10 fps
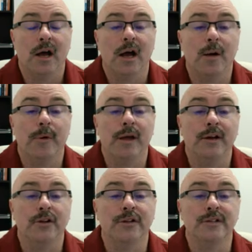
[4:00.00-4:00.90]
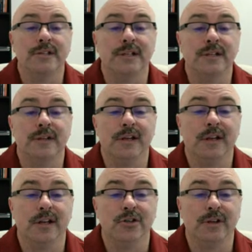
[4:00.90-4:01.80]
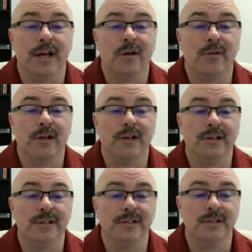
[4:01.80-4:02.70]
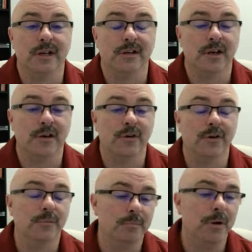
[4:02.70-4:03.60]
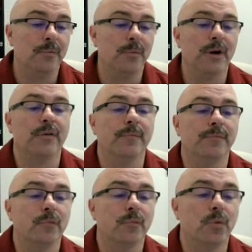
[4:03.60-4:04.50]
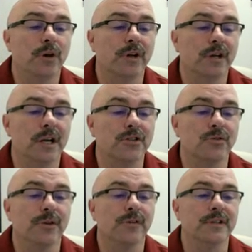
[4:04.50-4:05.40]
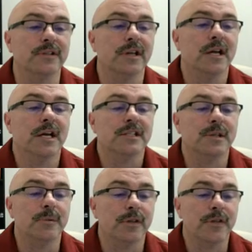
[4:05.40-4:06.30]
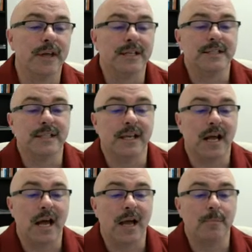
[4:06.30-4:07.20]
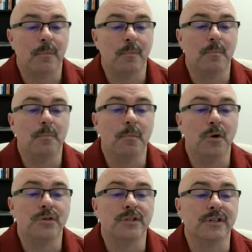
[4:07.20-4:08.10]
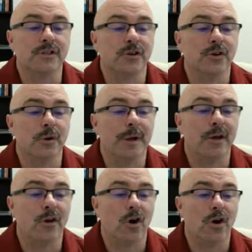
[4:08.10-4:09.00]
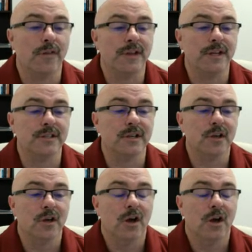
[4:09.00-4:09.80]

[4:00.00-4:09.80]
And you can see the electric outlet is uncovered, but whatever, we're going to concentrate on this. Some of the things that I'm most concerned about are these